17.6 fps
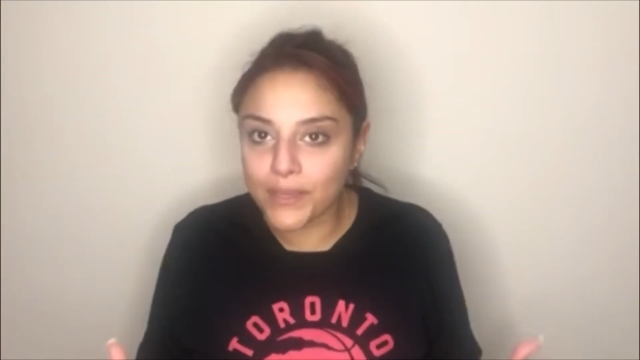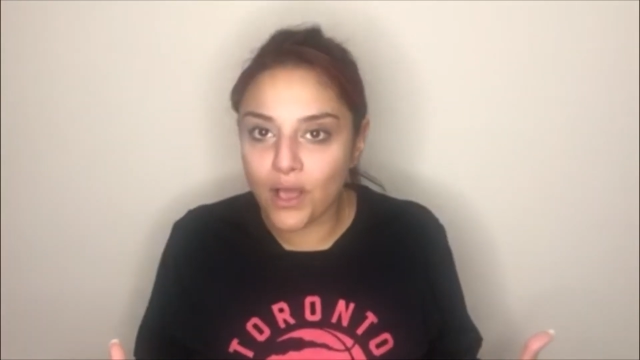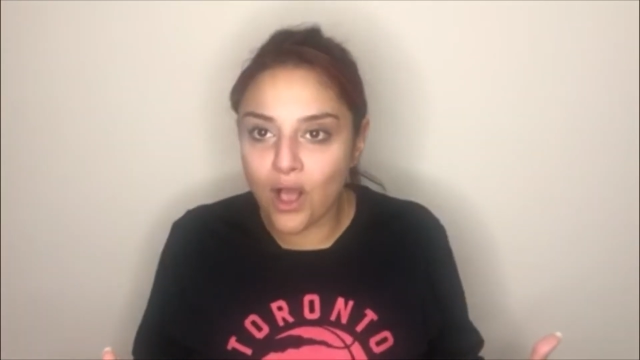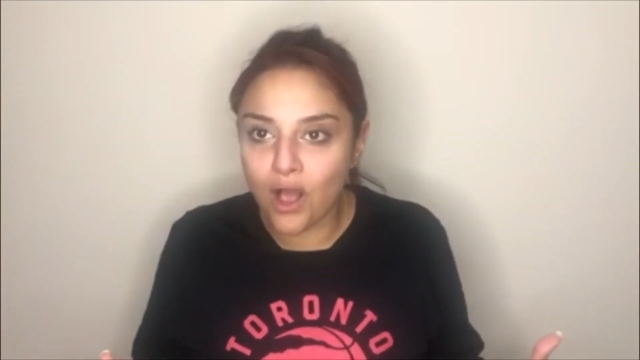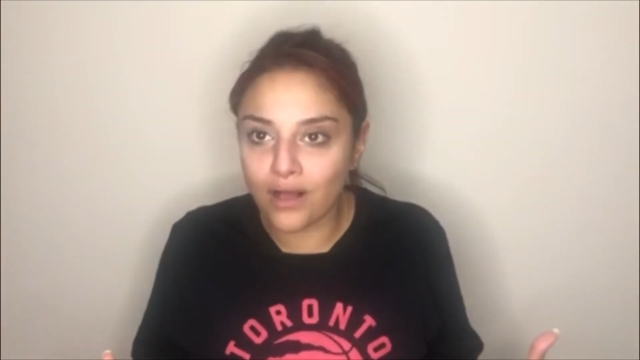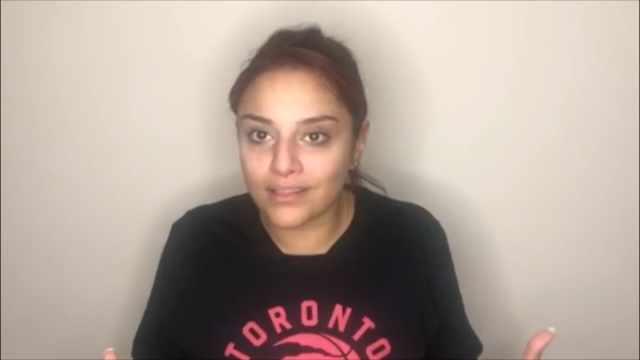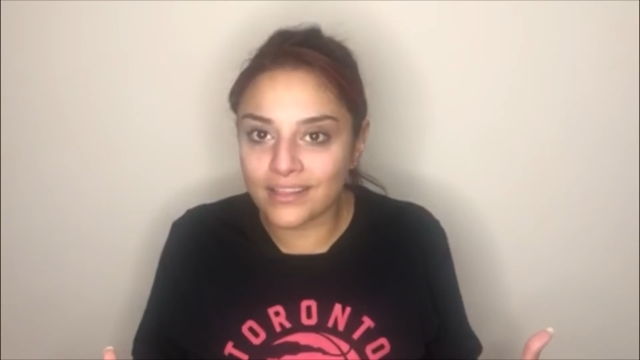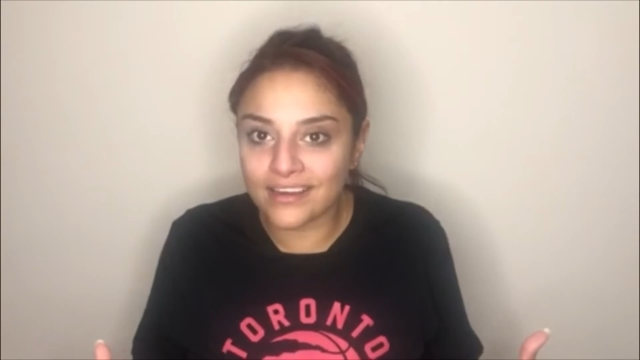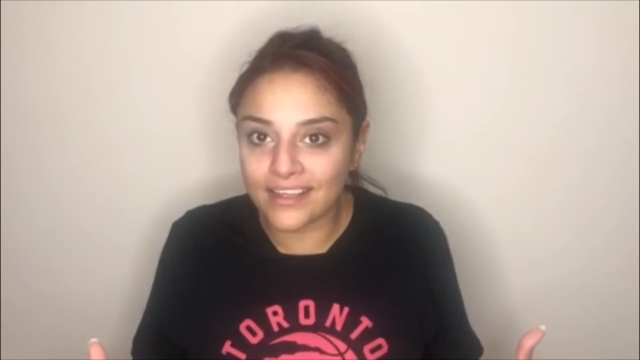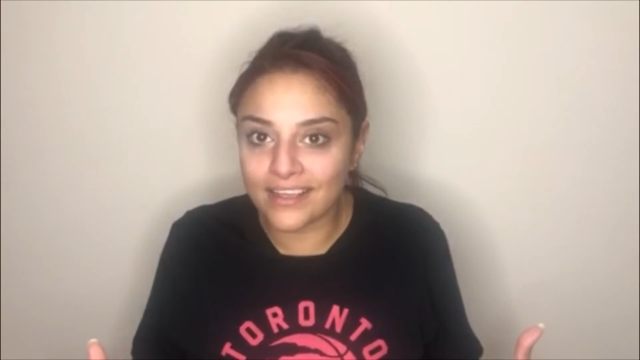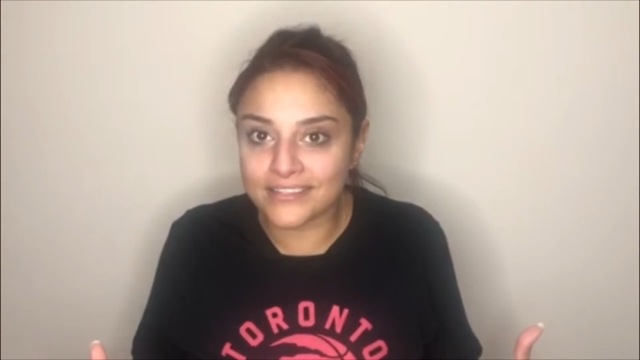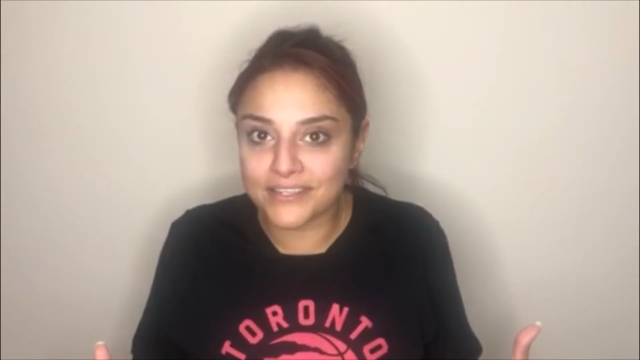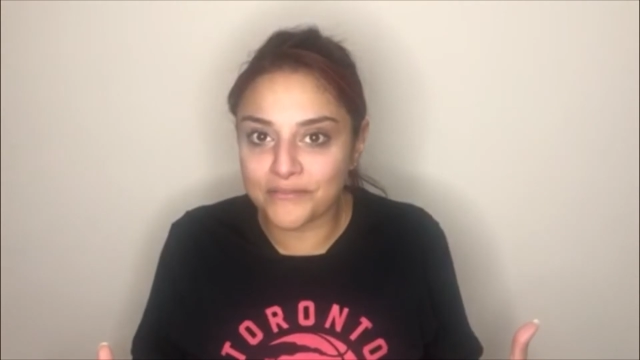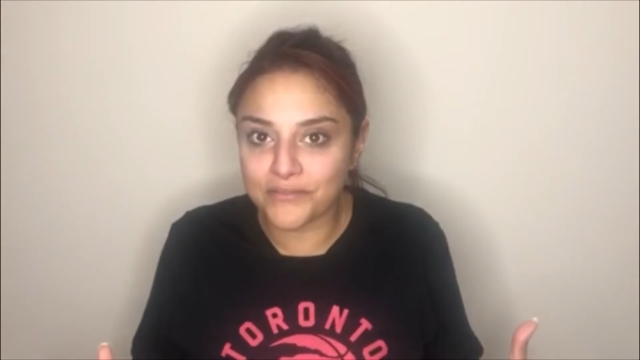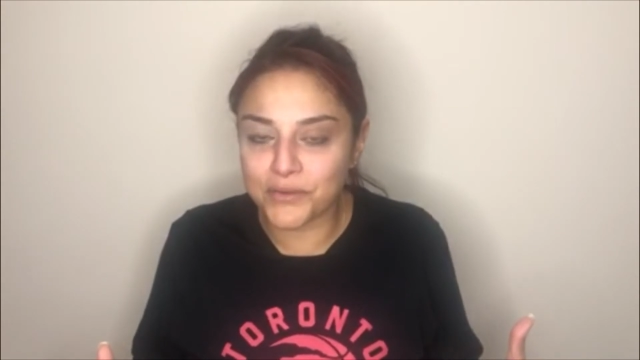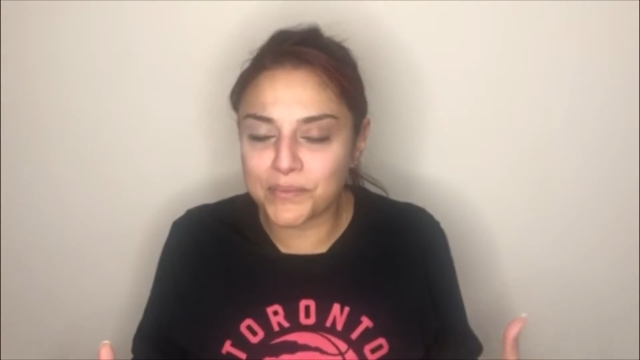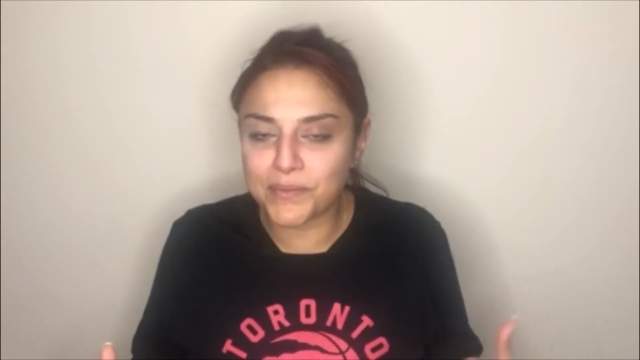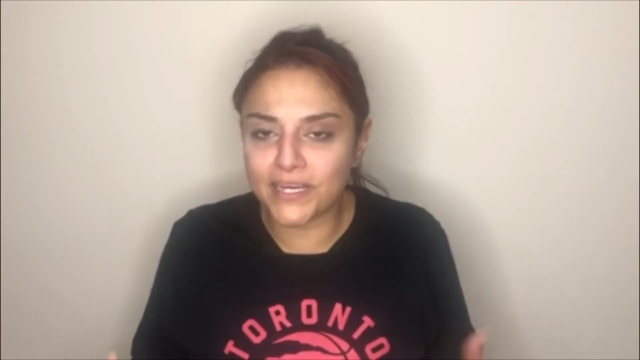holidays,
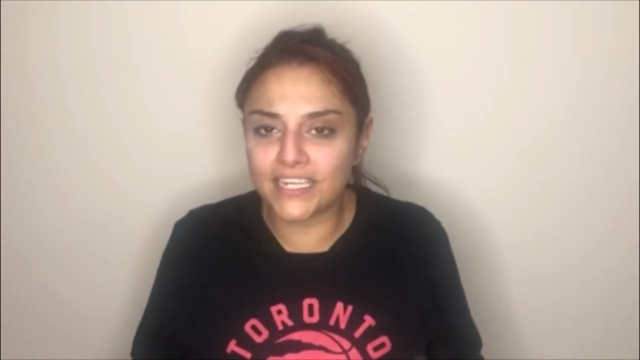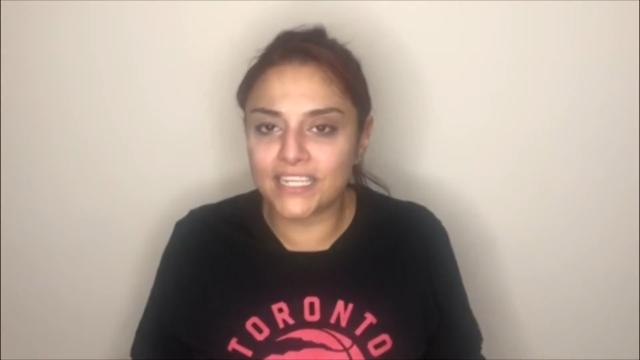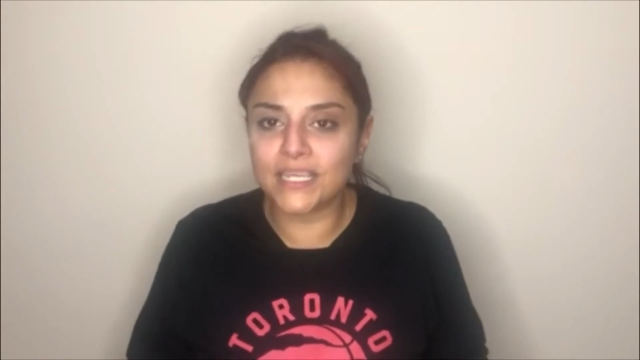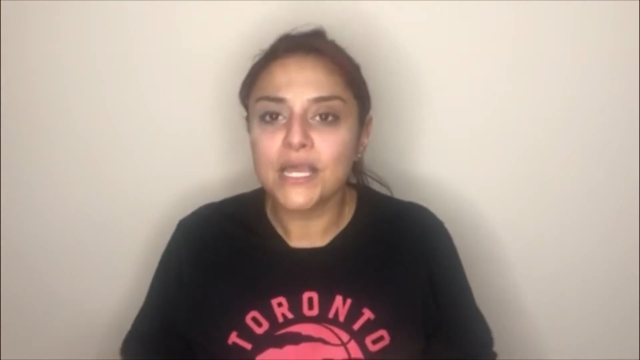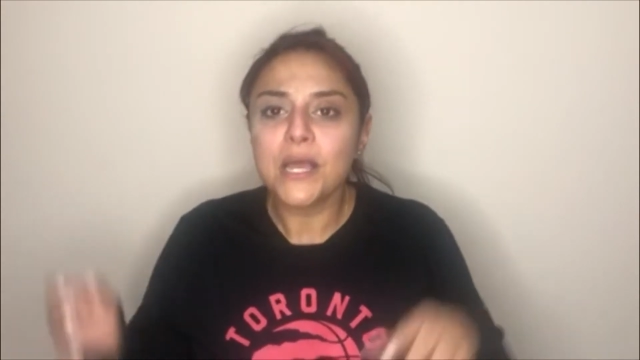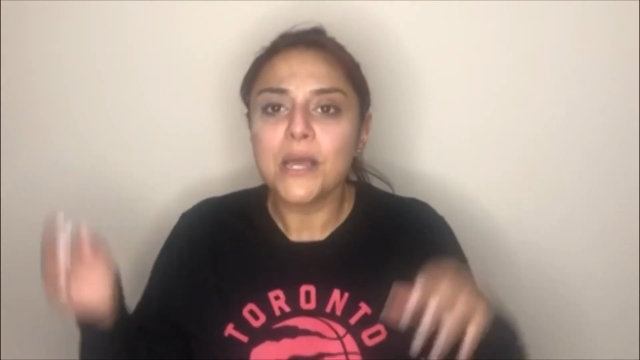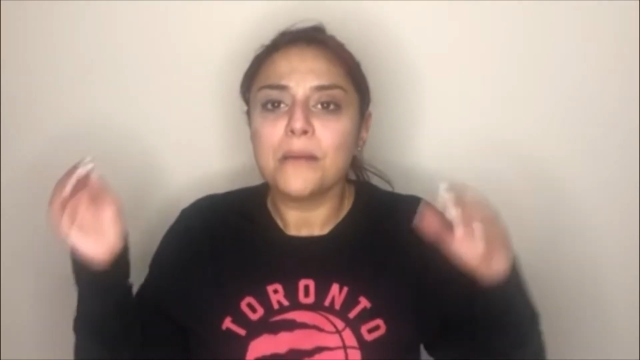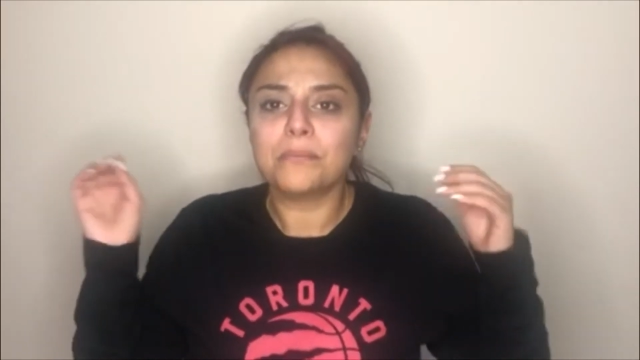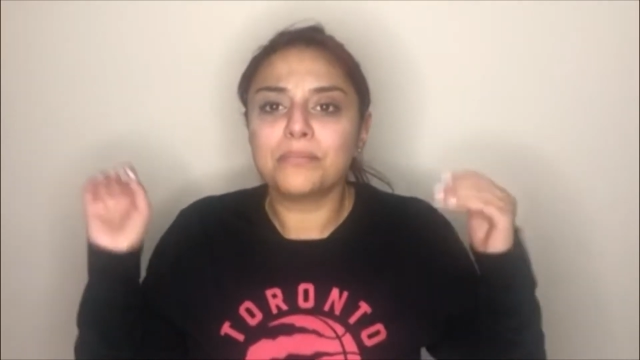everybody.